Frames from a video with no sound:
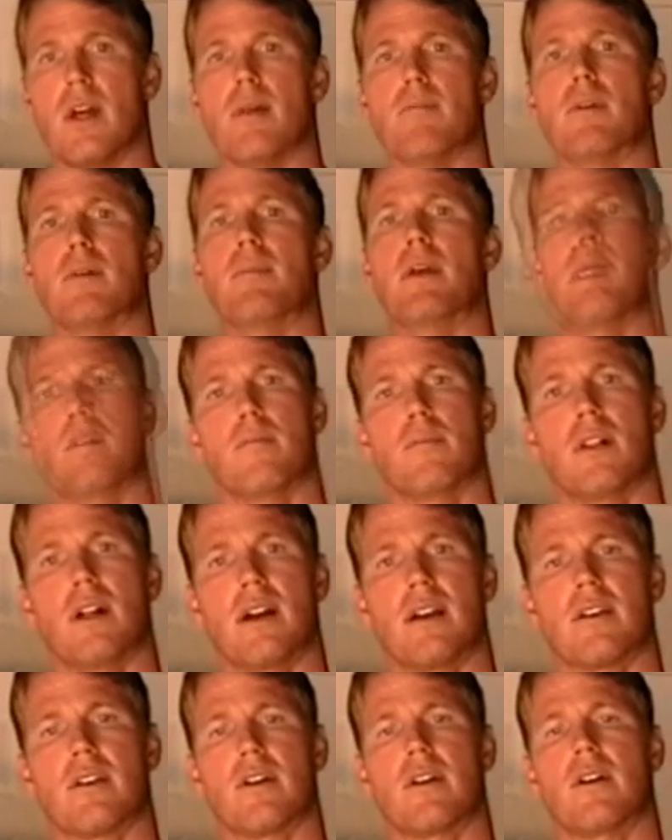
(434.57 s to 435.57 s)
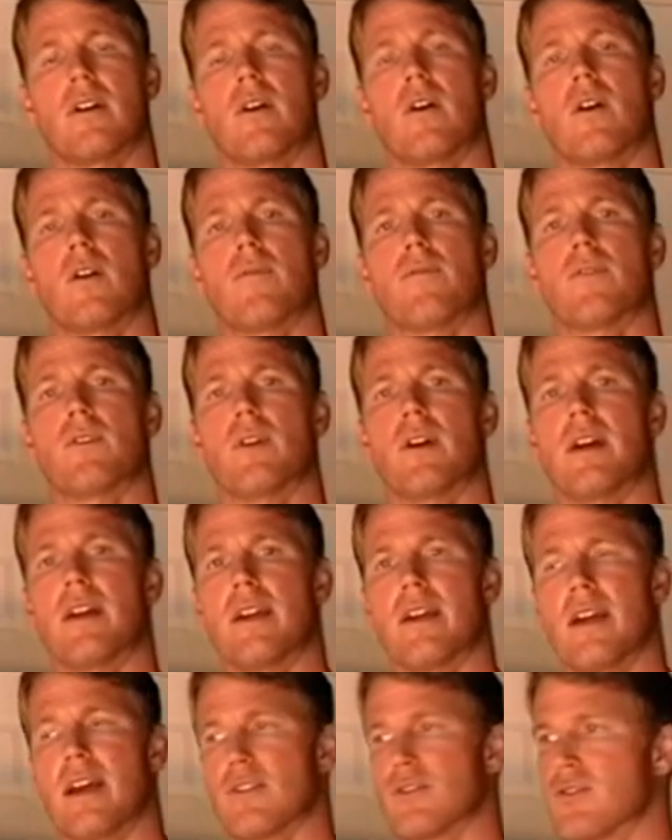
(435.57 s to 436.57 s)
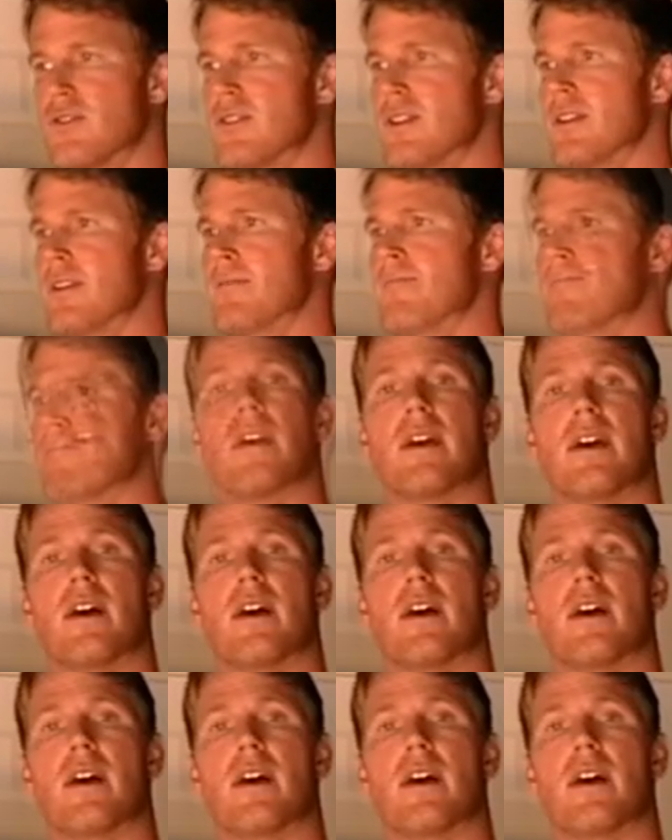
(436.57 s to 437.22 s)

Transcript: but maybe block harmful estrogen,